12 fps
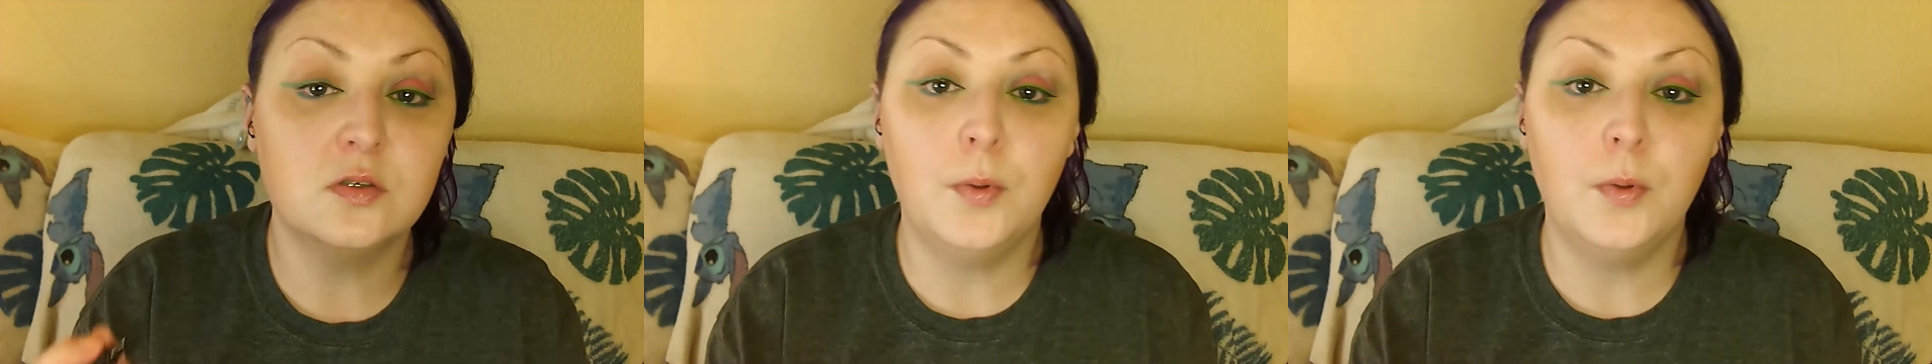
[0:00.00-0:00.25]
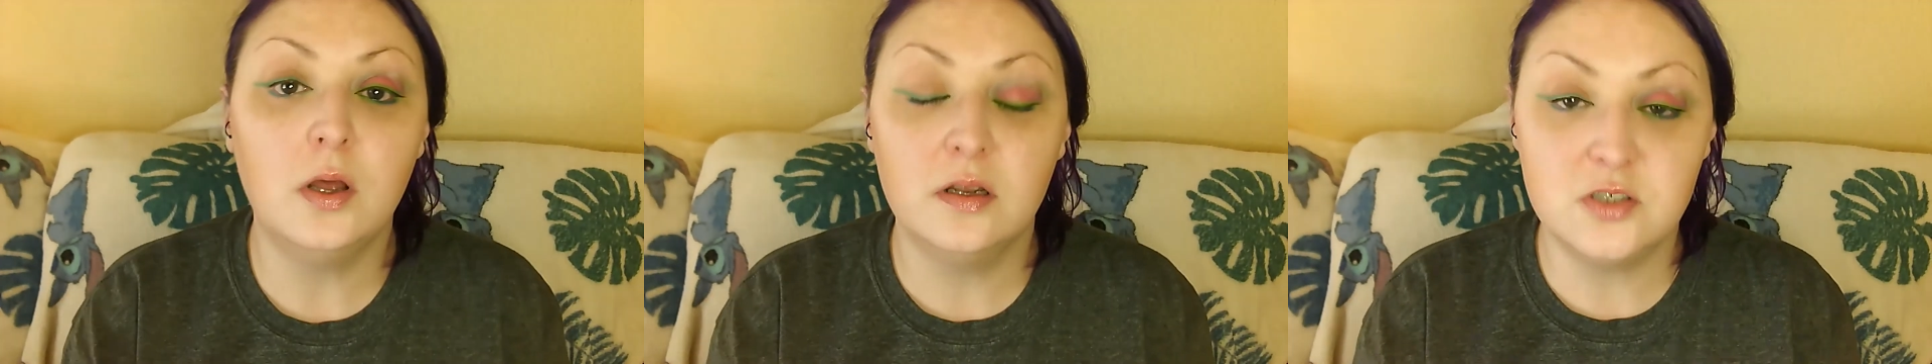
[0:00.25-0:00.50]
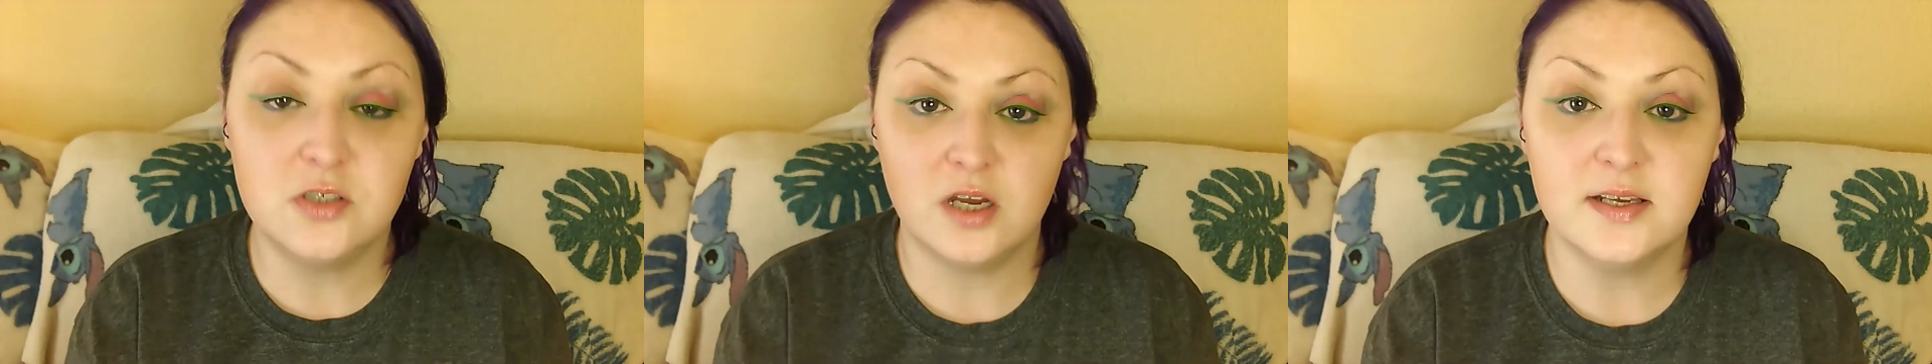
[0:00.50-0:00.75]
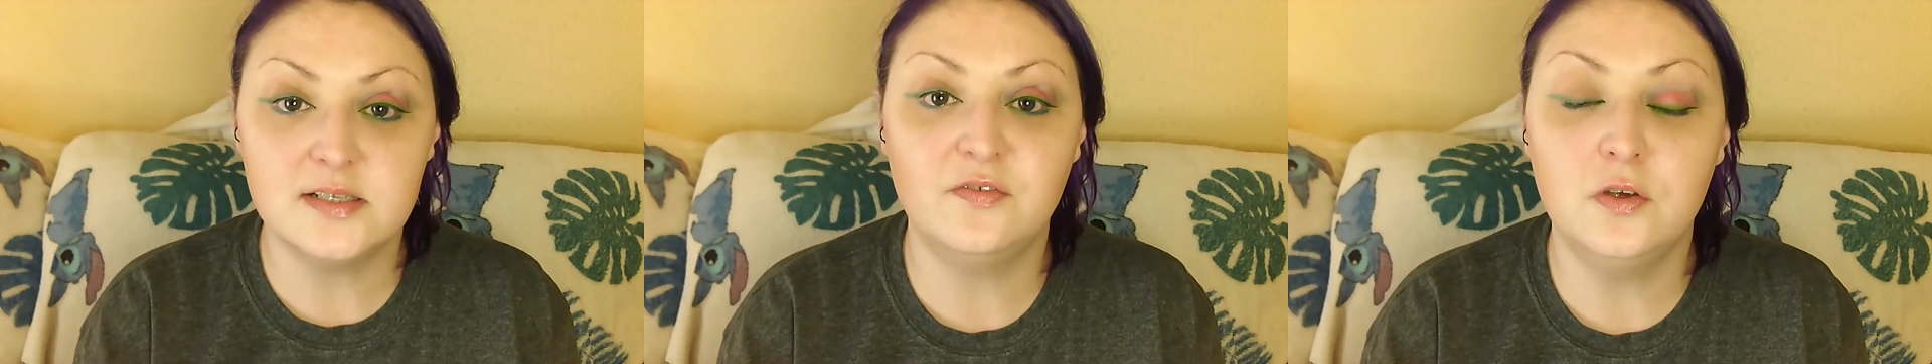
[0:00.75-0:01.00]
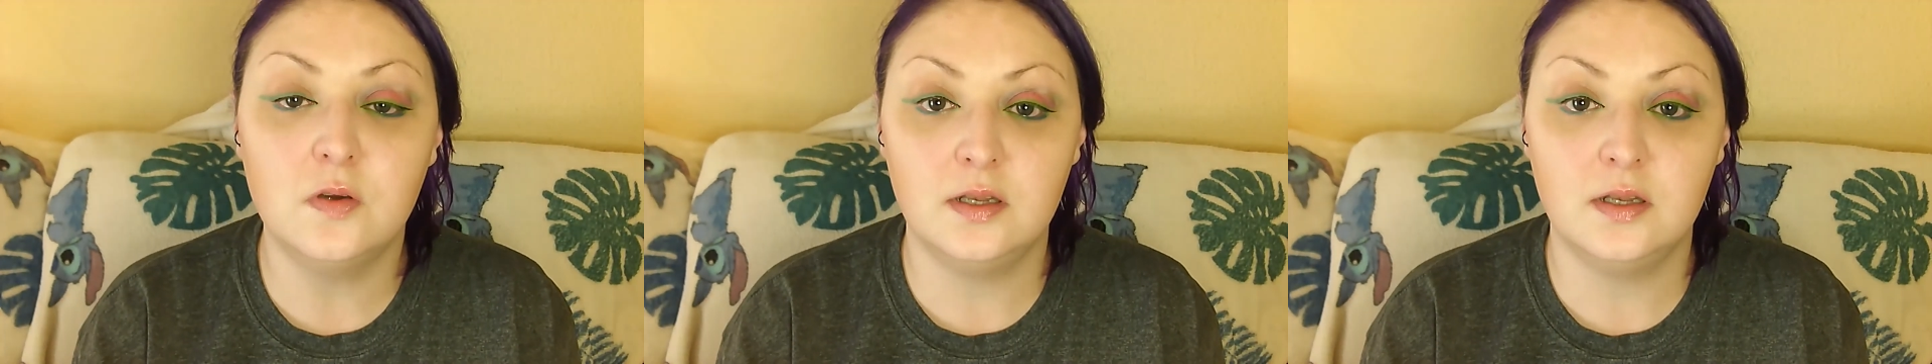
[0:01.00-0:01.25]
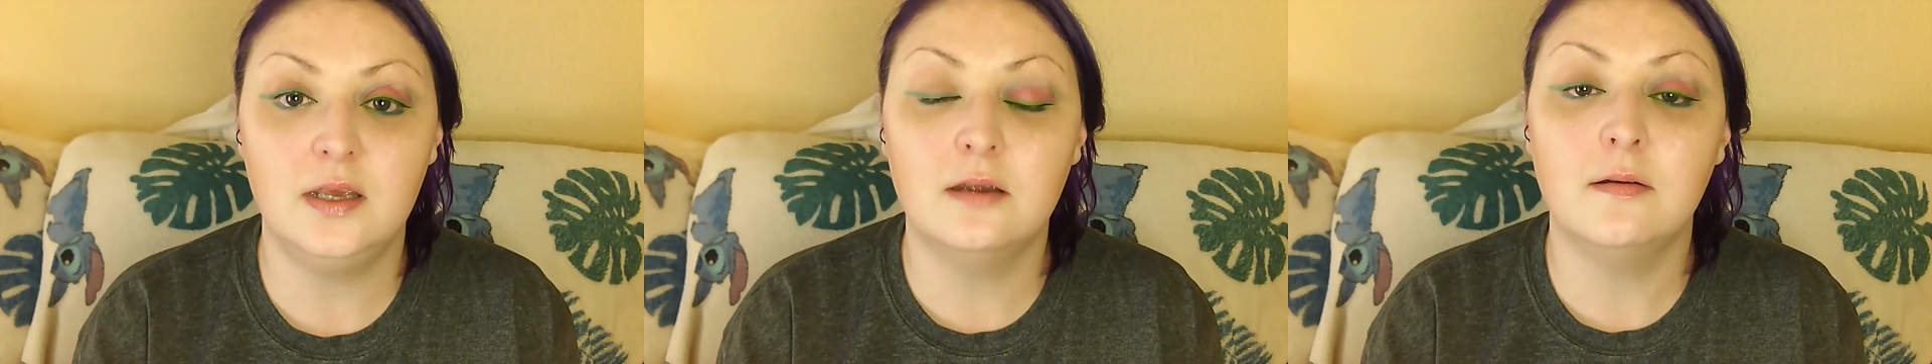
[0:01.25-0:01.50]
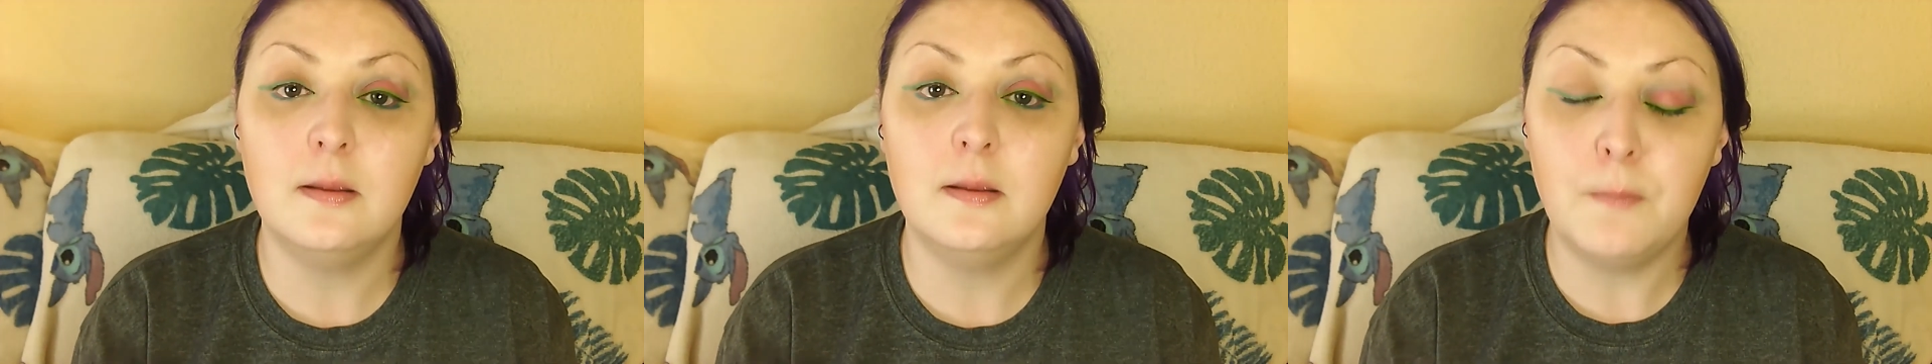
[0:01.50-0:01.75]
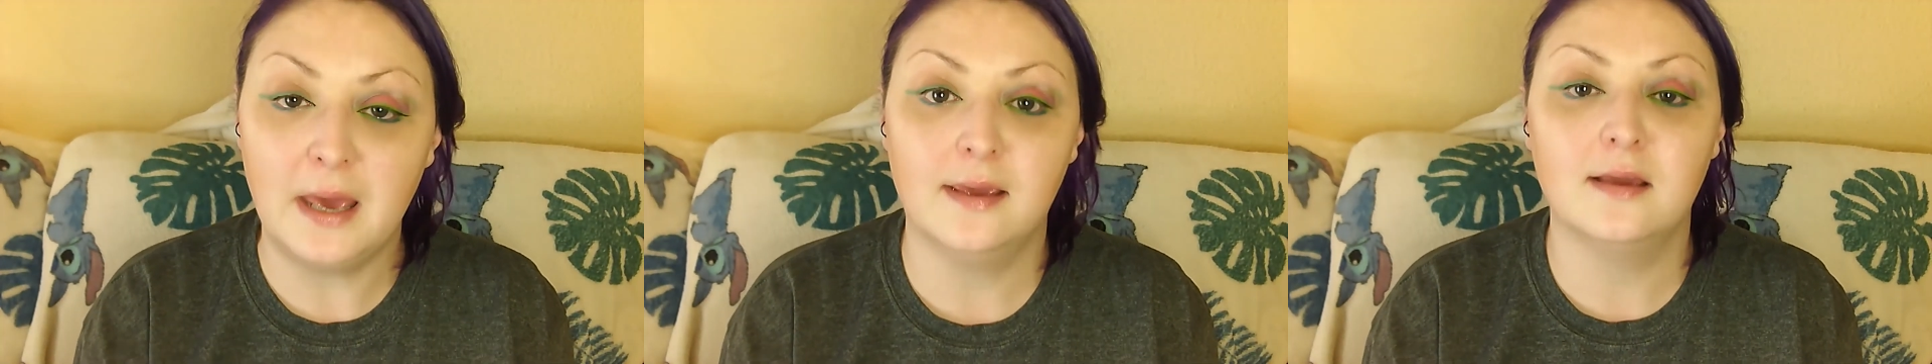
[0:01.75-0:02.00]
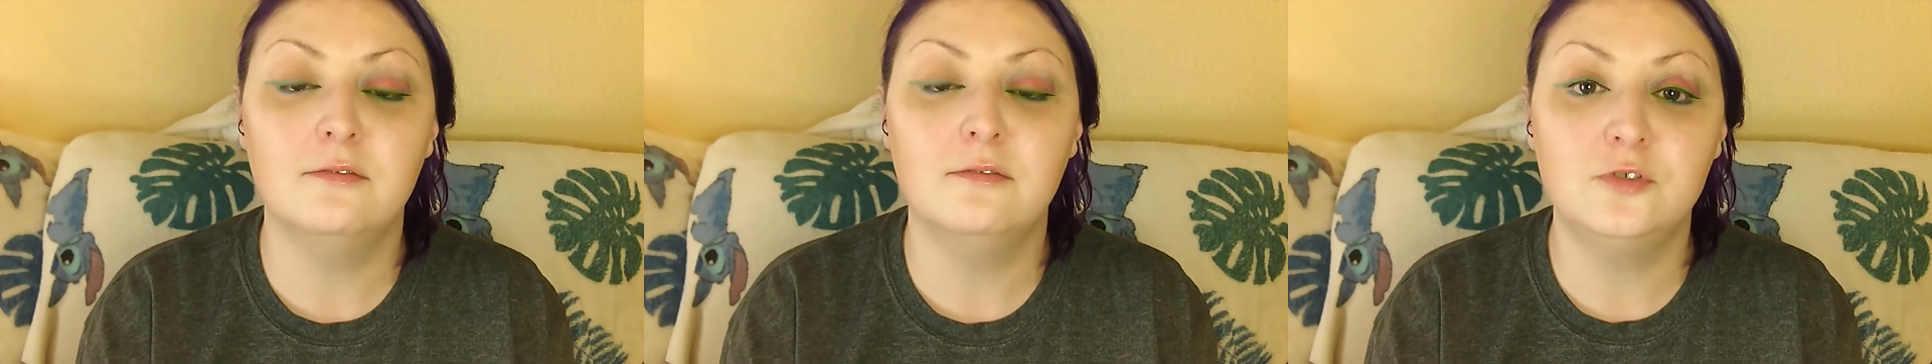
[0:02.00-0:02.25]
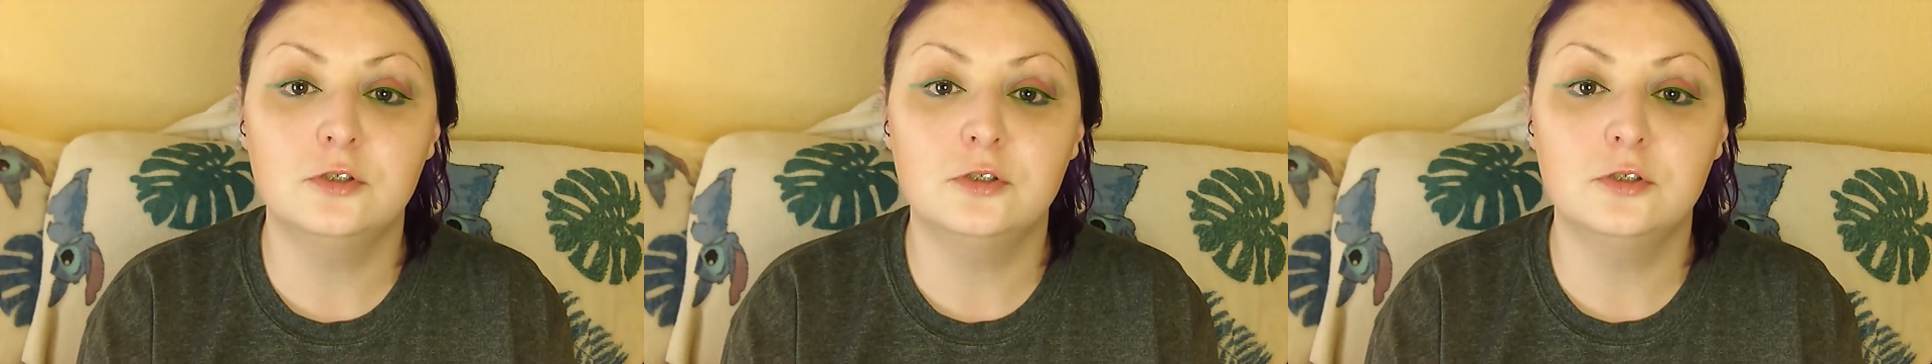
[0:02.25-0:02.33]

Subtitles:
apologise if you can hear any banging of